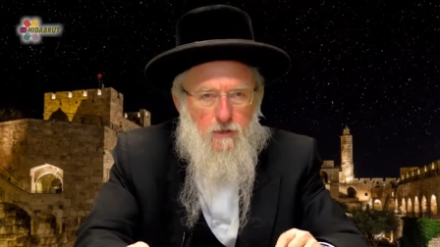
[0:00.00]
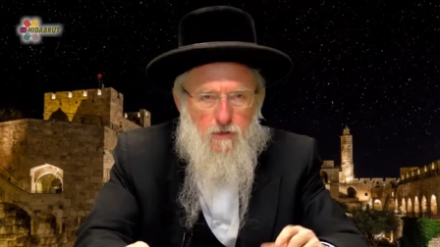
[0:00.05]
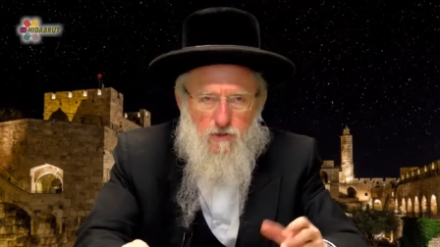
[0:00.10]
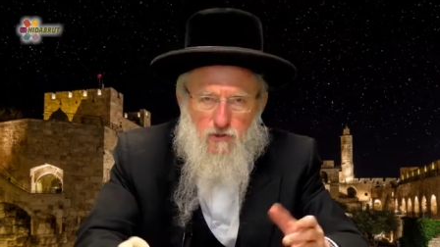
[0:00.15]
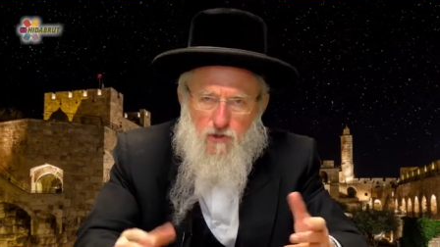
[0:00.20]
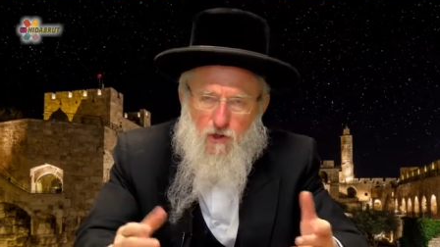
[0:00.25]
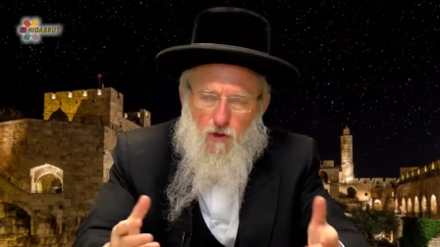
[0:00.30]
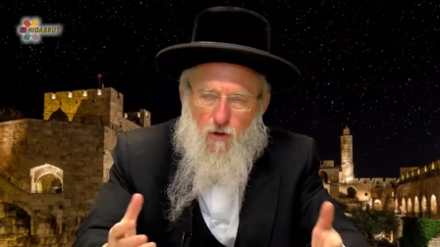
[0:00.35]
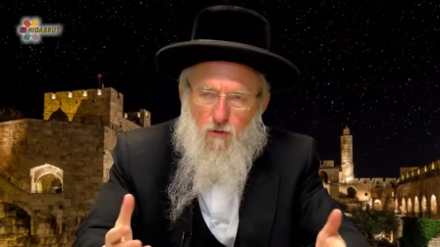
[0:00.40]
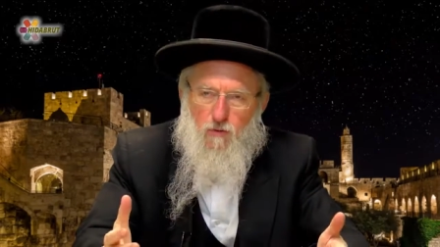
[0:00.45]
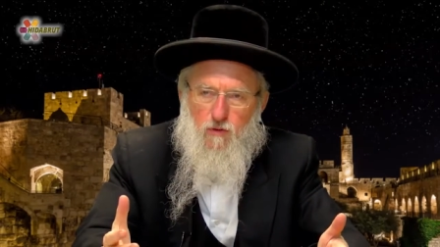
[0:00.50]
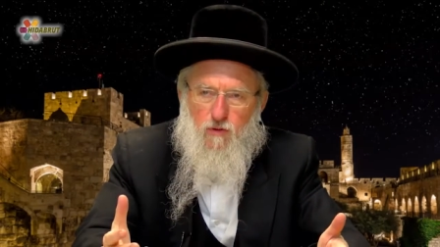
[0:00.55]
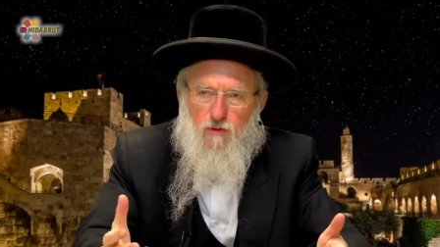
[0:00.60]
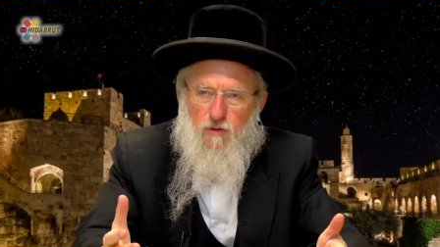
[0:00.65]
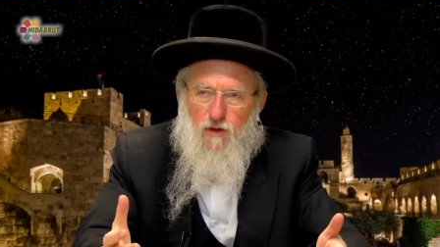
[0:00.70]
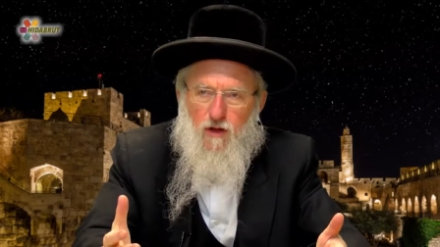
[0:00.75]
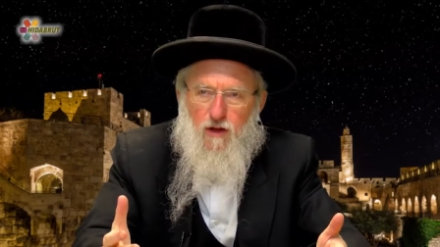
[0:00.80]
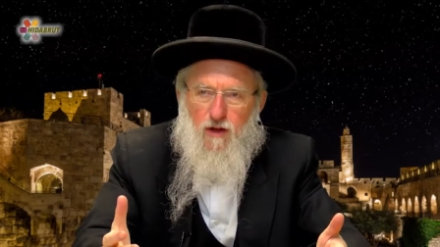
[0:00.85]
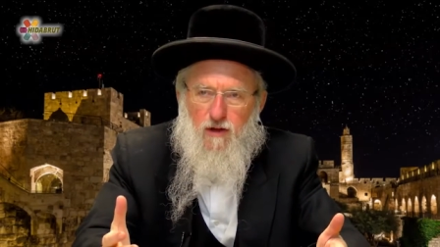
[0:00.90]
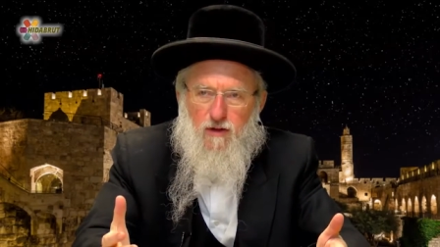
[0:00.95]
So
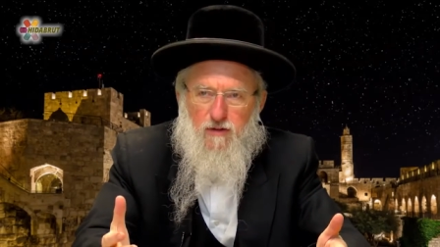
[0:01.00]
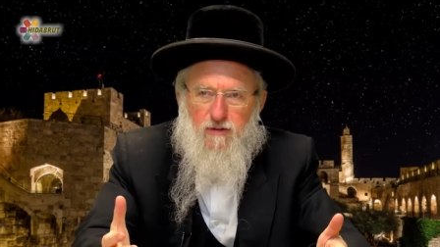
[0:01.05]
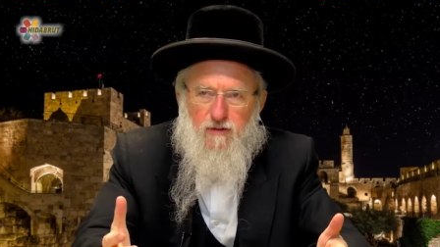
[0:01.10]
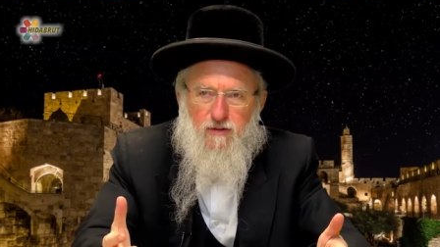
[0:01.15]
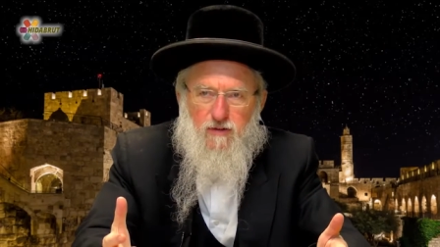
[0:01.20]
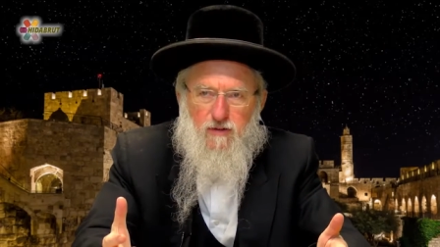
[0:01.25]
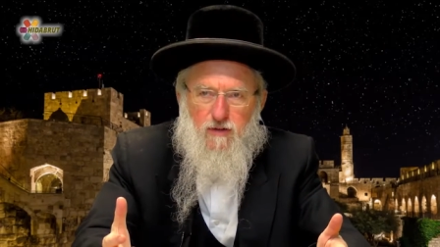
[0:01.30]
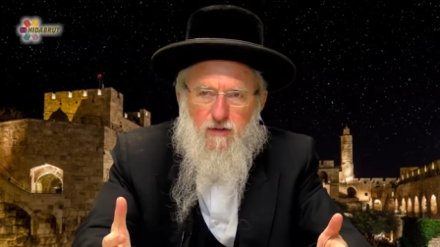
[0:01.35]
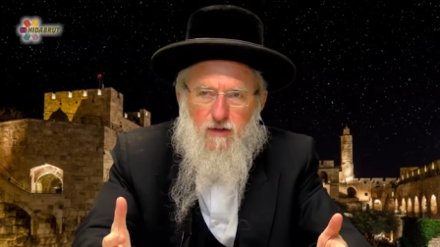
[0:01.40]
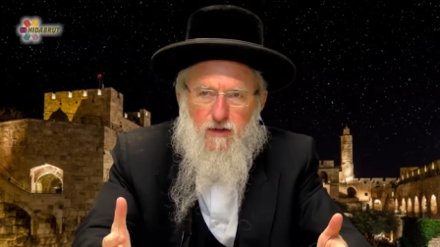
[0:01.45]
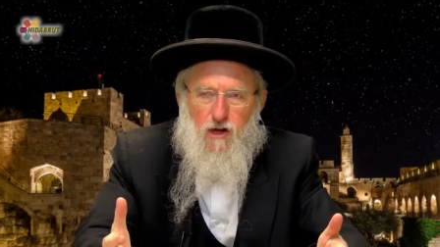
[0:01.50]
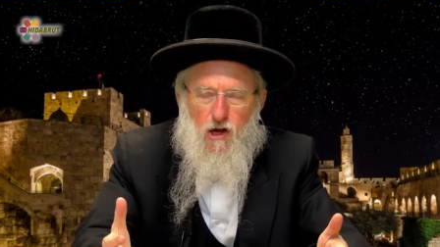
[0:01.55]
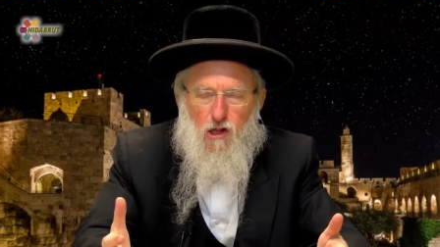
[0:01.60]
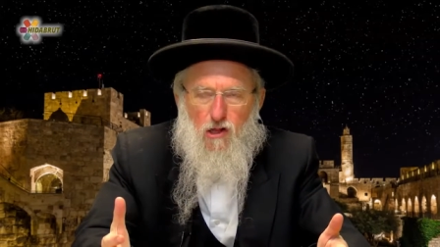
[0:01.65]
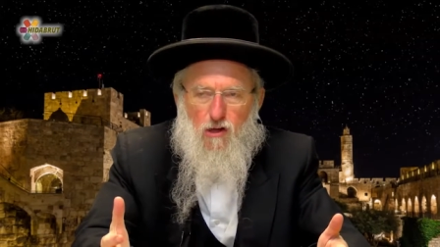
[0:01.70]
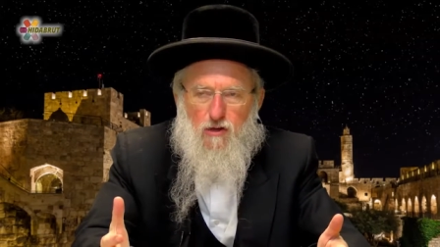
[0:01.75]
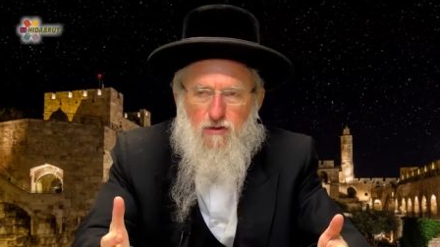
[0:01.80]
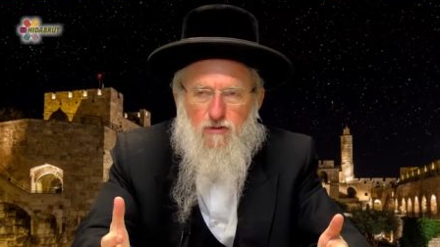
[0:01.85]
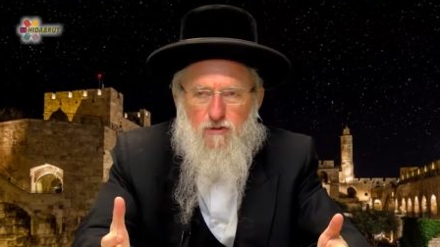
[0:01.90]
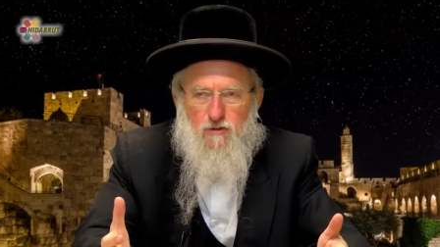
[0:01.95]
the
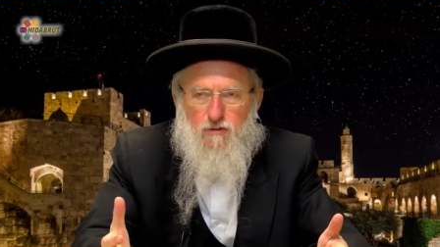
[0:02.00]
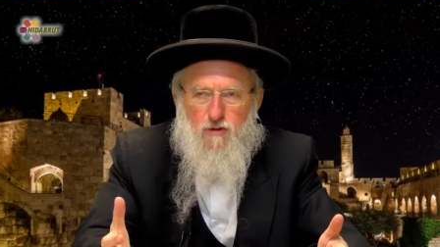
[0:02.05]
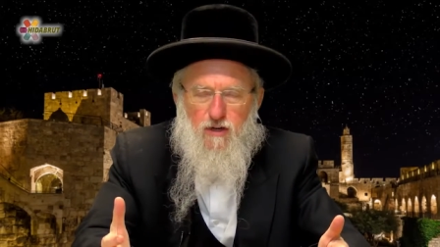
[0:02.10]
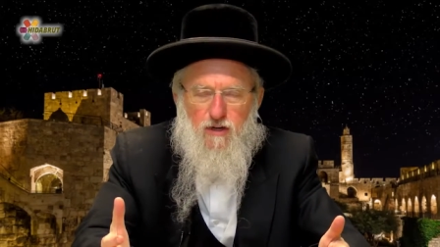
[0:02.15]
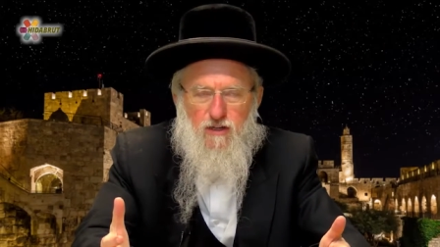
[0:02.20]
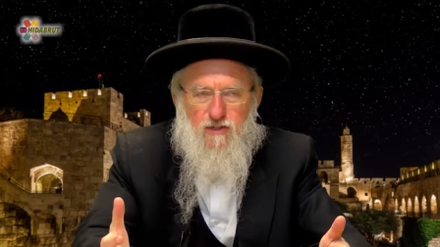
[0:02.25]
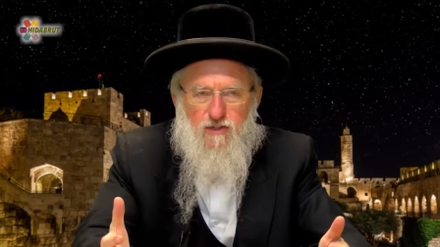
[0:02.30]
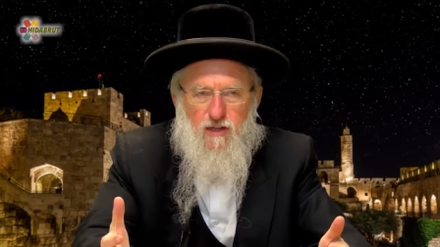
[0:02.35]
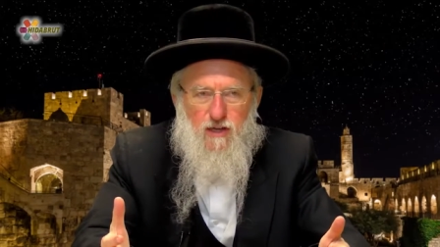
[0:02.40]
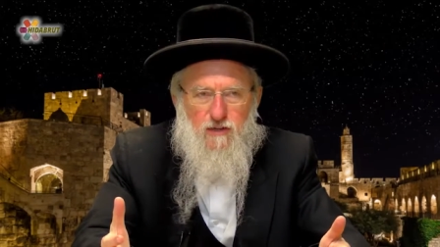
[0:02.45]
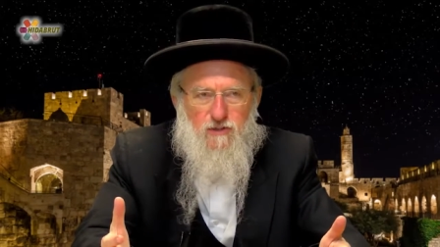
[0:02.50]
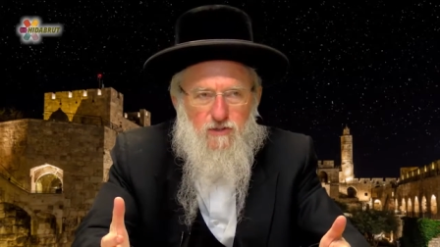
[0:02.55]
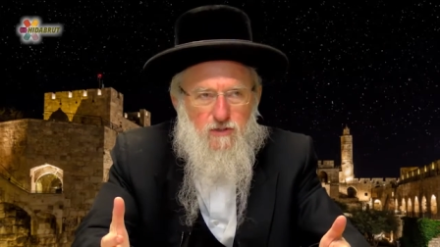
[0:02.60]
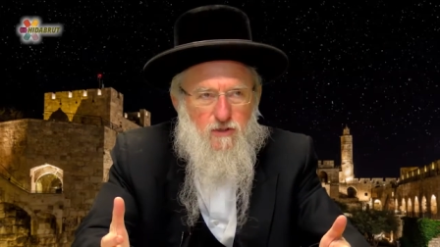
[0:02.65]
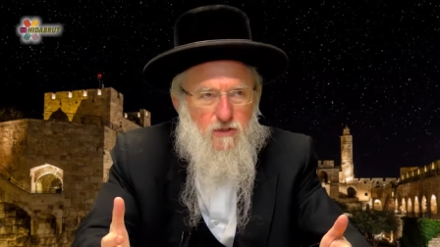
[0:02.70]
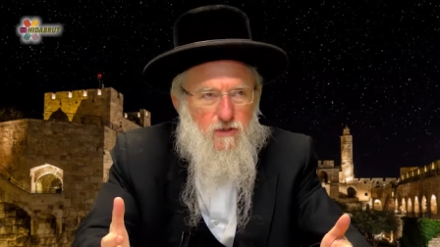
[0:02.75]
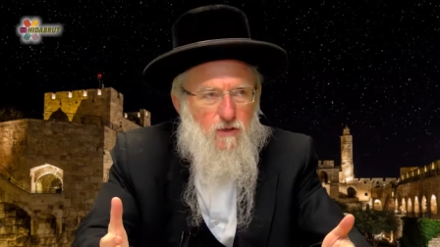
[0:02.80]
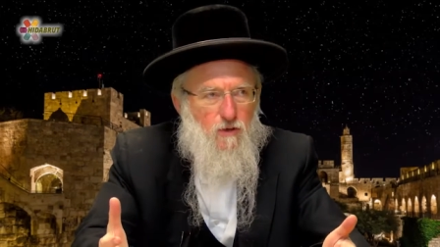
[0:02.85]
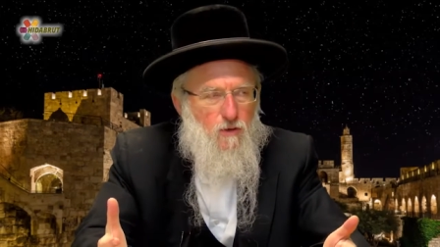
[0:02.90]
alert critic says,